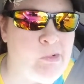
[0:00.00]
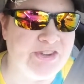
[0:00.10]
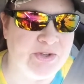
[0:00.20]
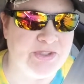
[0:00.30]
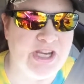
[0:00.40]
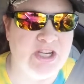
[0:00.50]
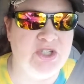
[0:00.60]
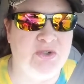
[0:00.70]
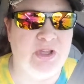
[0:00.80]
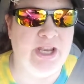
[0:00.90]
so say you
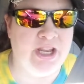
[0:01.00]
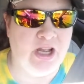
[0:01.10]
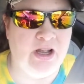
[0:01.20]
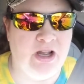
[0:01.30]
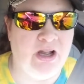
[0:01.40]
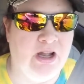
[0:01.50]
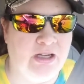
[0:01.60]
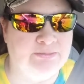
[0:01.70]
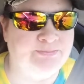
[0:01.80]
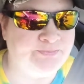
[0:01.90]
do like
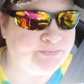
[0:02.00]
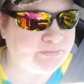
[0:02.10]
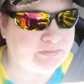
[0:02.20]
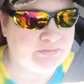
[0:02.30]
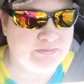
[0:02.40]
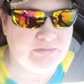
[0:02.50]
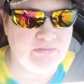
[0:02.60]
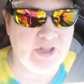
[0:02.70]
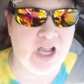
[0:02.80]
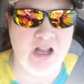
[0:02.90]

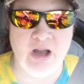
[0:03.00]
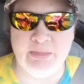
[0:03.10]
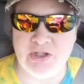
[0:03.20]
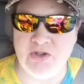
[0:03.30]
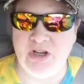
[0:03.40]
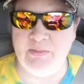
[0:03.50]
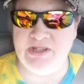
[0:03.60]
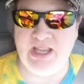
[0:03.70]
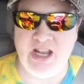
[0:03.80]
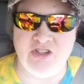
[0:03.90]
um, a cup or two cups
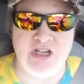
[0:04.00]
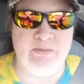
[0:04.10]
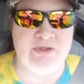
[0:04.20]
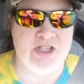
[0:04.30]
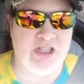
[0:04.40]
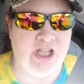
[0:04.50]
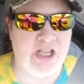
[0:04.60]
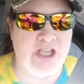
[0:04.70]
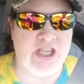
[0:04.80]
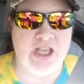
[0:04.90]
of ketchup to
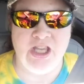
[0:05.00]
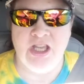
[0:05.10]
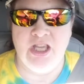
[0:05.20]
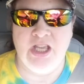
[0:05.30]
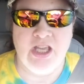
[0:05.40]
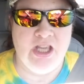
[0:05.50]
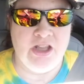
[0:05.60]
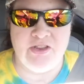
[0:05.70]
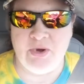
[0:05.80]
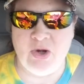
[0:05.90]
like
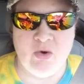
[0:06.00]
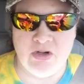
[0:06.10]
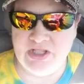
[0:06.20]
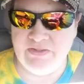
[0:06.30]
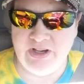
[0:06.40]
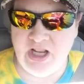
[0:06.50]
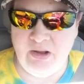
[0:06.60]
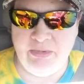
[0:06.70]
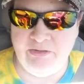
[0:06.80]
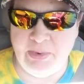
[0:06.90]
three quarters of a
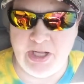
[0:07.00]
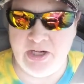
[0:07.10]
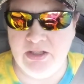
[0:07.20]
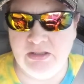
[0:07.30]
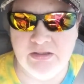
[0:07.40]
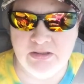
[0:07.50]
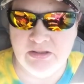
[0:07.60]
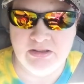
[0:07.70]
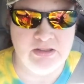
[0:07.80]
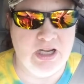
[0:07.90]
cup of butter
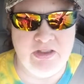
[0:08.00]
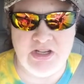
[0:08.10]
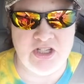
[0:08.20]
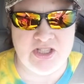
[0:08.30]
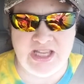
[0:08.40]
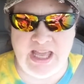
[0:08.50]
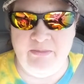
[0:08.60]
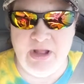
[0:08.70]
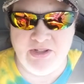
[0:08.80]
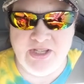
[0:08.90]
and then you just kind
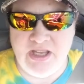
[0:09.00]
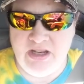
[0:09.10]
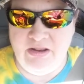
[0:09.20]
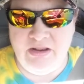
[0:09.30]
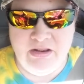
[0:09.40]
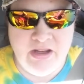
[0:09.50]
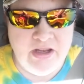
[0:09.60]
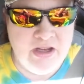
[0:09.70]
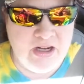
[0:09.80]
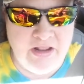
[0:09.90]
of melt it in a
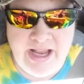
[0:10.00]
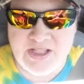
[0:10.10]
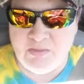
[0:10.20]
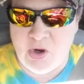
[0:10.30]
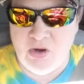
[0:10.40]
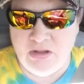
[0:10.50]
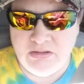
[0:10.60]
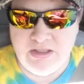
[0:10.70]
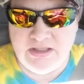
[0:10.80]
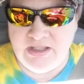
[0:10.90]
glass
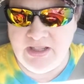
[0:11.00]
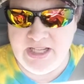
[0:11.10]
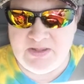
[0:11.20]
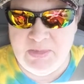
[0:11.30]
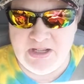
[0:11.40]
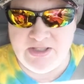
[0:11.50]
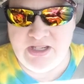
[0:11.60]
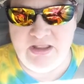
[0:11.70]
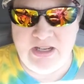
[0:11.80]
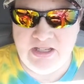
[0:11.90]
bowl until it gets
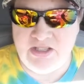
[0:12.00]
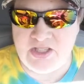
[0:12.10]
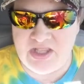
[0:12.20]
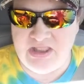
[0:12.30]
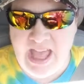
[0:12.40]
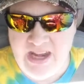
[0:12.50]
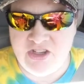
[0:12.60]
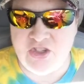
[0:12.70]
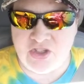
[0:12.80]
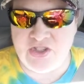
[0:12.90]
melted, and then you just, that
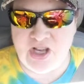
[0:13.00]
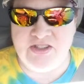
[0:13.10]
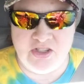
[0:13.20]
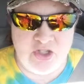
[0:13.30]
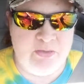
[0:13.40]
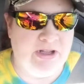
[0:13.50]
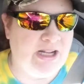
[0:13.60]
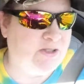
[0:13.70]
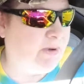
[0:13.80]
is your sauce that you put on